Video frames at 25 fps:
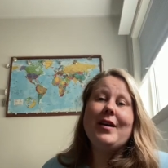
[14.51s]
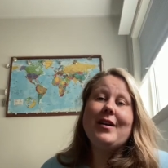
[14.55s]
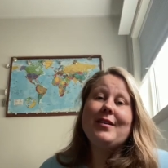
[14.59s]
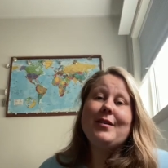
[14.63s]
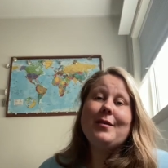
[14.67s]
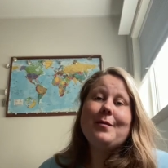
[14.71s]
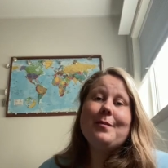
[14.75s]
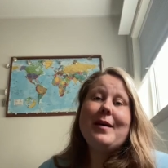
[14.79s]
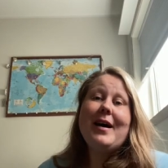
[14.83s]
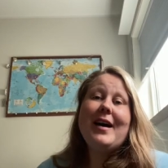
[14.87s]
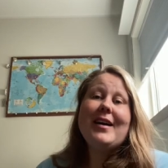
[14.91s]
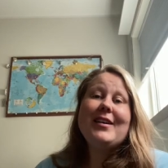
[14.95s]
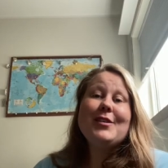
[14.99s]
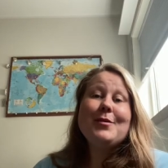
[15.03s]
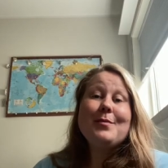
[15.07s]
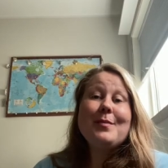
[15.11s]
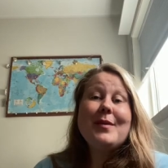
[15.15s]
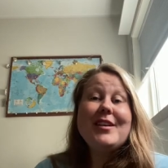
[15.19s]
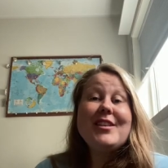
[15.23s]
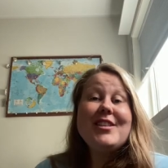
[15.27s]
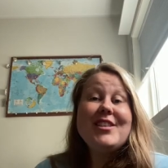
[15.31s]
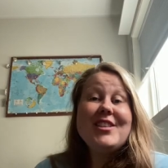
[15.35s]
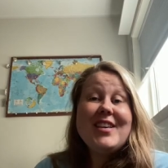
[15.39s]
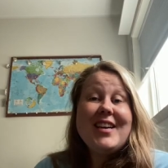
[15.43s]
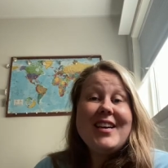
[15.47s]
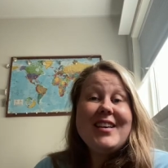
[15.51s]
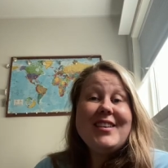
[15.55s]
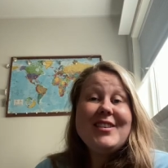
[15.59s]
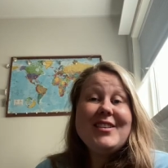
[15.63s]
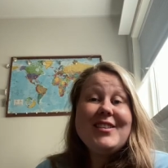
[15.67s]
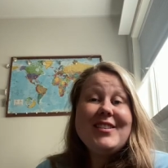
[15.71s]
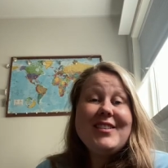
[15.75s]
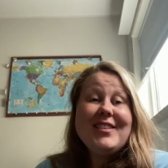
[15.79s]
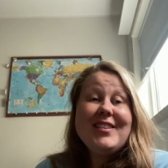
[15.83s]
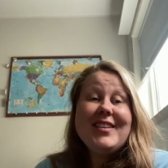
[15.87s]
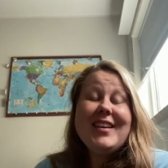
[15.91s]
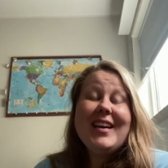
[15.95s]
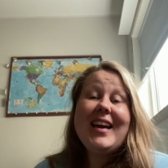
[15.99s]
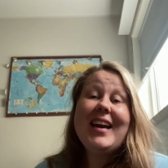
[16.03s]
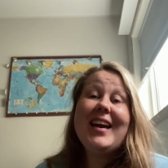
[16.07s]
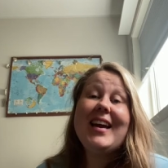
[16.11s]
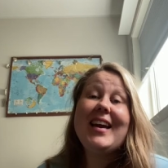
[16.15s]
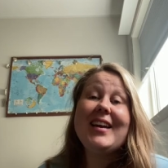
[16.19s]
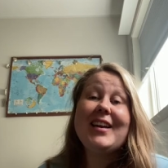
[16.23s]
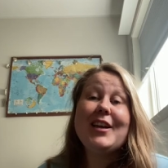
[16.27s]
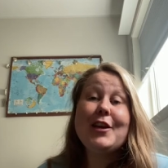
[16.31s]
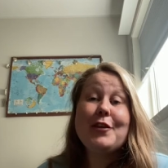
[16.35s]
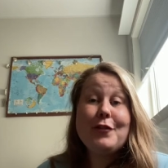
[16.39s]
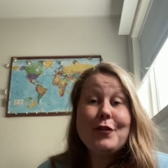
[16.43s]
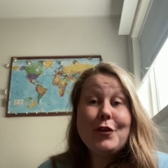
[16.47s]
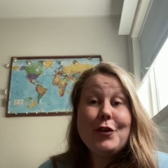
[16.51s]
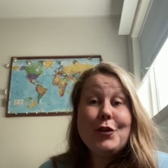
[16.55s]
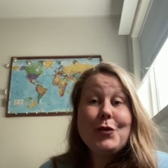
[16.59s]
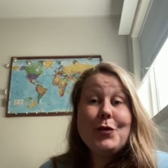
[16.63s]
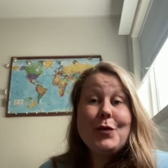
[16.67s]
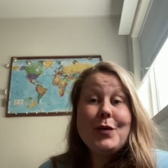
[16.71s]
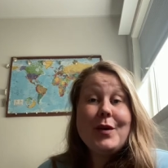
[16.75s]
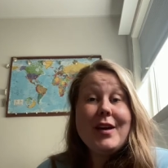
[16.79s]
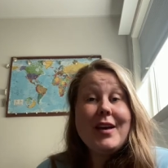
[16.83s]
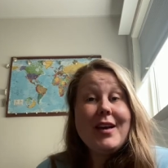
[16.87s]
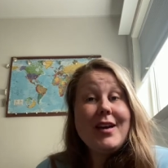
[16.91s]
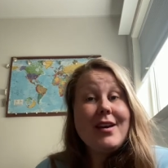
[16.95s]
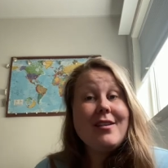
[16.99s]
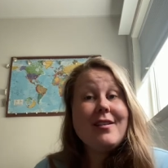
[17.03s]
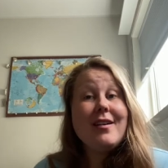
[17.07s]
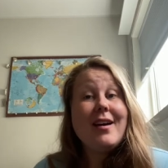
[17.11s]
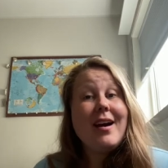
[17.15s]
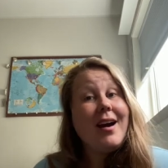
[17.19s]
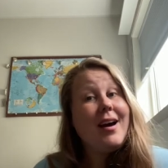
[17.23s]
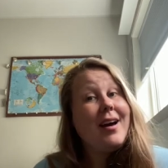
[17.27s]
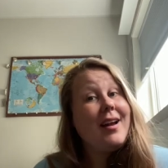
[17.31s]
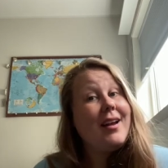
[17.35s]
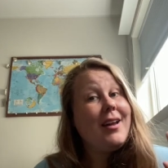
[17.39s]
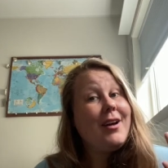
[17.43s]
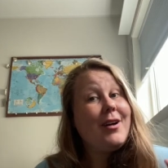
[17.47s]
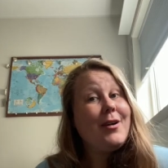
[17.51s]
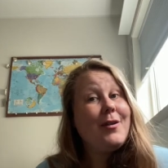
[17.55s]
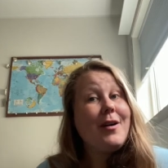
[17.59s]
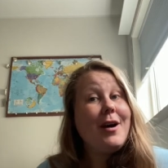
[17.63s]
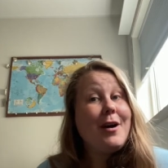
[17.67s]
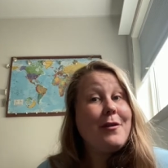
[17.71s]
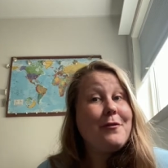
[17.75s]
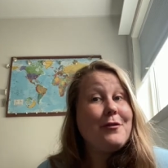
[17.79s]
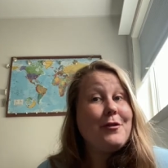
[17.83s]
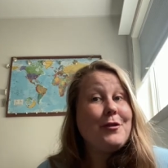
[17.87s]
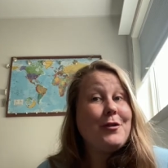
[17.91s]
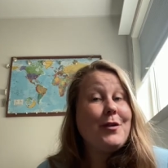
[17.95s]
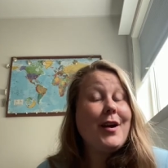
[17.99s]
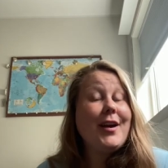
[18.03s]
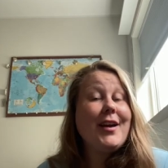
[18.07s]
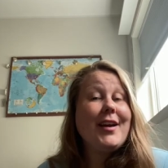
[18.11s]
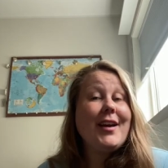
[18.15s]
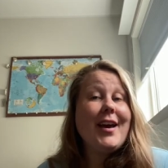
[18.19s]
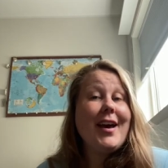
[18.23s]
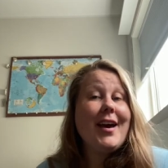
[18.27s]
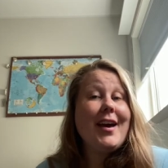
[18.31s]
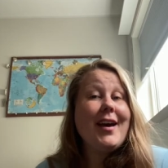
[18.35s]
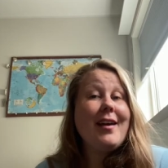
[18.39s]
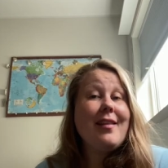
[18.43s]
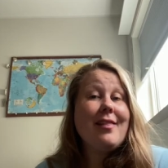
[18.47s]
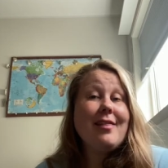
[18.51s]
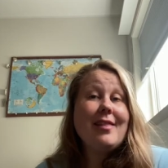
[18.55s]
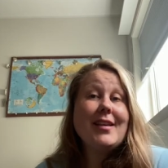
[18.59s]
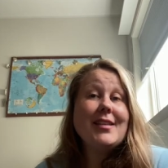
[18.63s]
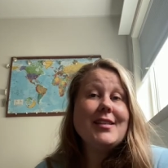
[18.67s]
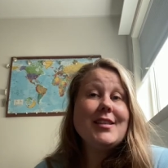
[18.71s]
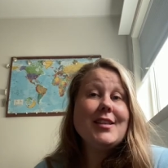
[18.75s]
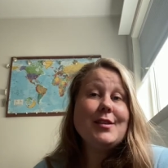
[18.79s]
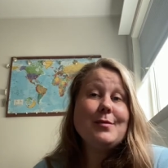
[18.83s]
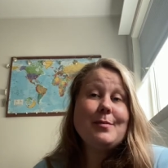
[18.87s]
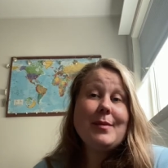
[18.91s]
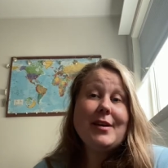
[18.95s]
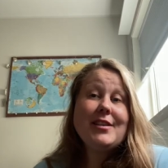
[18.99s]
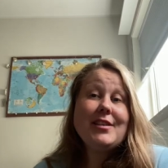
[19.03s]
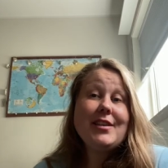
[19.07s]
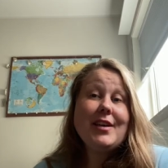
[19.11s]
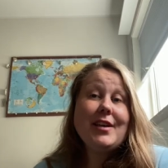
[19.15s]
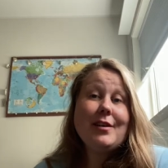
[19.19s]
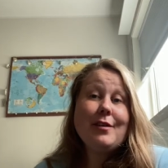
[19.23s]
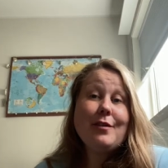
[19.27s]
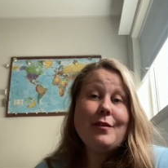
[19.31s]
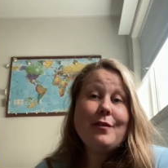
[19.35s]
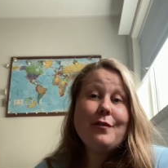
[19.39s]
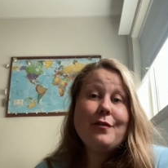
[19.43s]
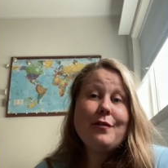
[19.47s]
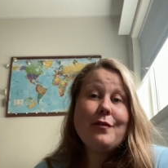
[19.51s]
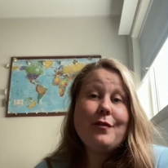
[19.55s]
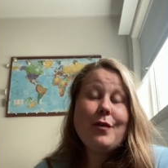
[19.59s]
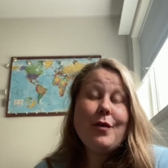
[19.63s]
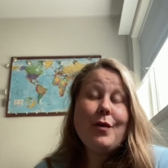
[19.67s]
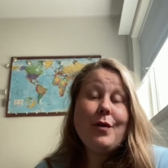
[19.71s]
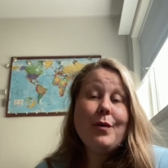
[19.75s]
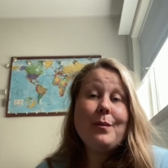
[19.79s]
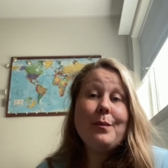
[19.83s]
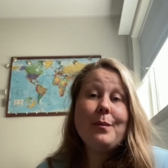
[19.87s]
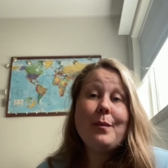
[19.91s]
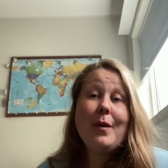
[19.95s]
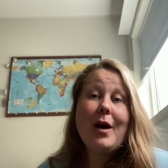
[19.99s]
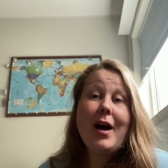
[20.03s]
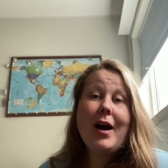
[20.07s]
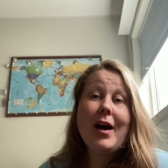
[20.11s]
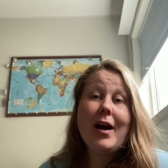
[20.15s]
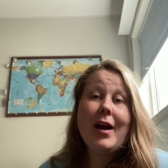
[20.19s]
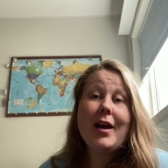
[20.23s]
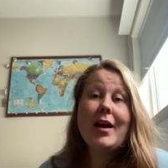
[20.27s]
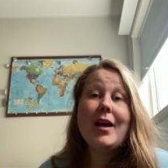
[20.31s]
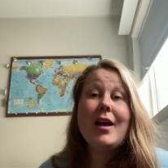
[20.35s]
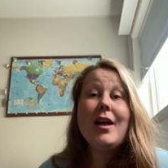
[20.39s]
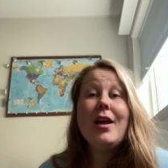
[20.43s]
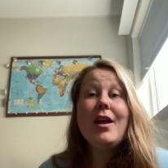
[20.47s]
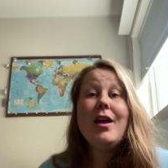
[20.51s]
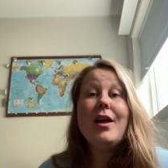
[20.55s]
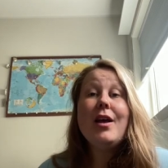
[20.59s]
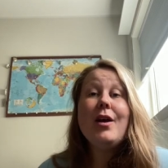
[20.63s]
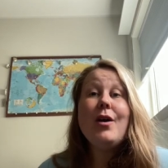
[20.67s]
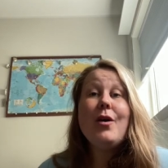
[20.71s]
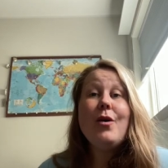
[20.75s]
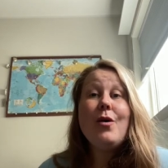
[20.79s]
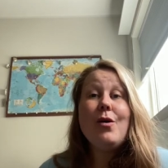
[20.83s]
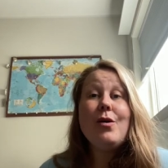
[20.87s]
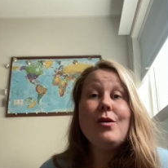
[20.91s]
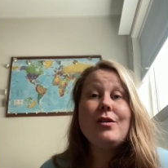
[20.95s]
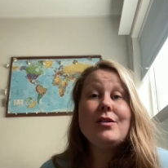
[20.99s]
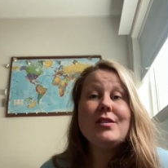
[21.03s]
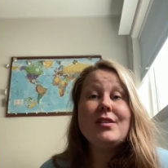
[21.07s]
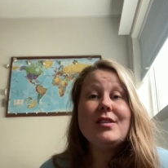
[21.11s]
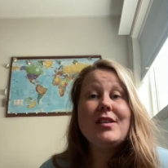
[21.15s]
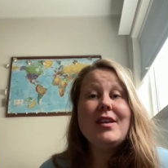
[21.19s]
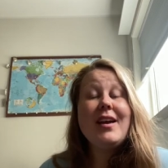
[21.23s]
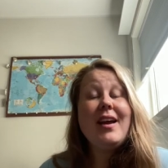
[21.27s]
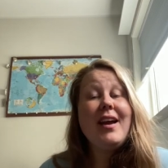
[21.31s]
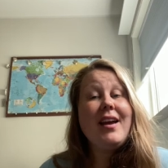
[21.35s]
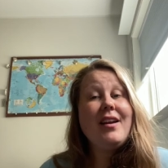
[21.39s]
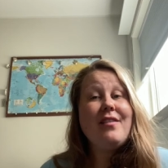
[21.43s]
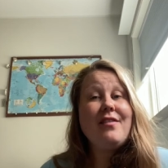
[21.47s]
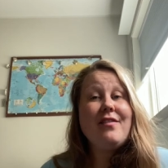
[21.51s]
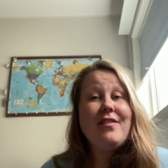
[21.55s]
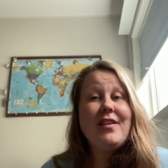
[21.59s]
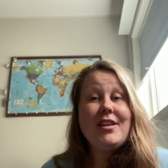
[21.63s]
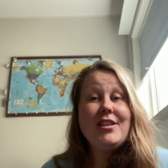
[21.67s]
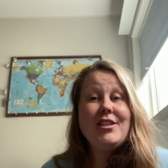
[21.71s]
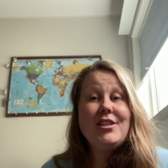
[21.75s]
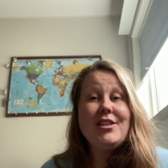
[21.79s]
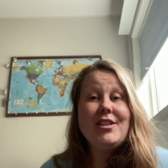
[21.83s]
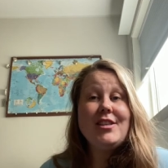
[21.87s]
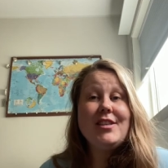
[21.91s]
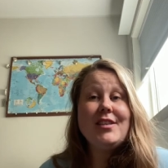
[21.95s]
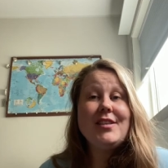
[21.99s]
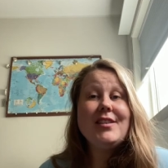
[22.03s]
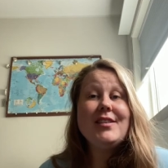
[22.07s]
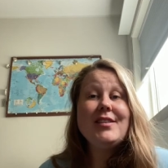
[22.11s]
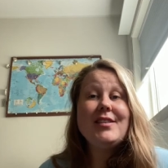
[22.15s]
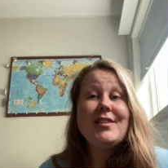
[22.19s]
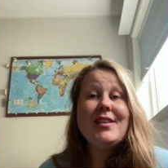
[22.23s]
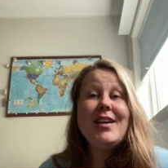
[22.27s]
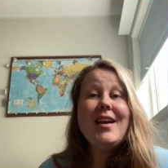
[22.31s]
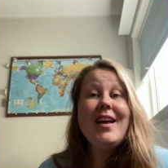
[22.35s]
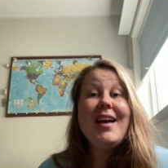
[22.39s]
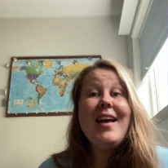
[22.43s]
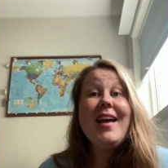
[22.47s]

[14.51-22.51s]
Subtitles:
welcome back to my channel. And if you're new here, hello, I'm Veronica, and this is my channel for my horsey adventures.